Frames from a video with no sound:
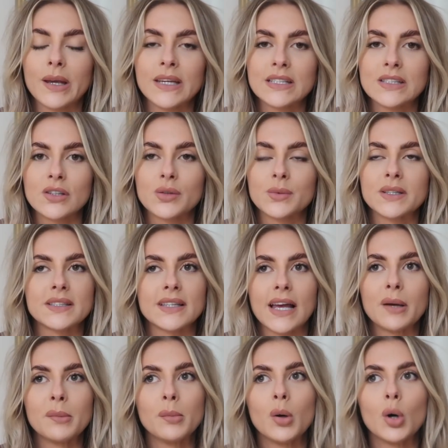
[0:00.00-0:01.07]
It's always
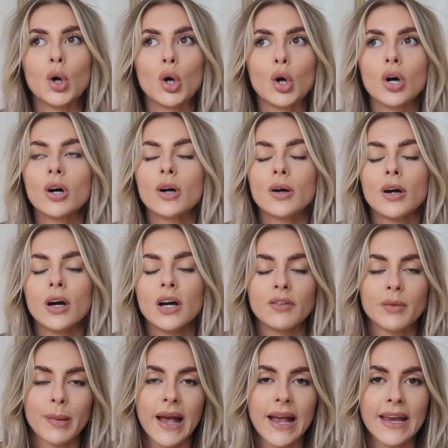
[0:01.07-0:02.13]
like more of
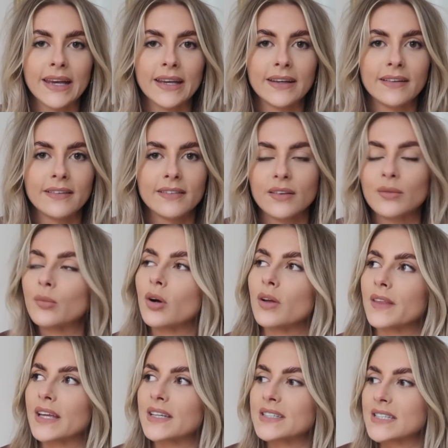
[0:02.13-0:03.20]
a pain than
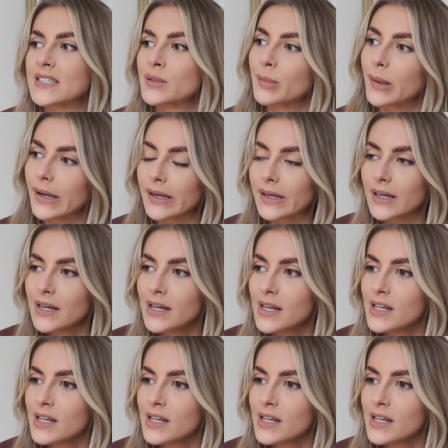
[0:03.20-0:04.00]
what they anticipate.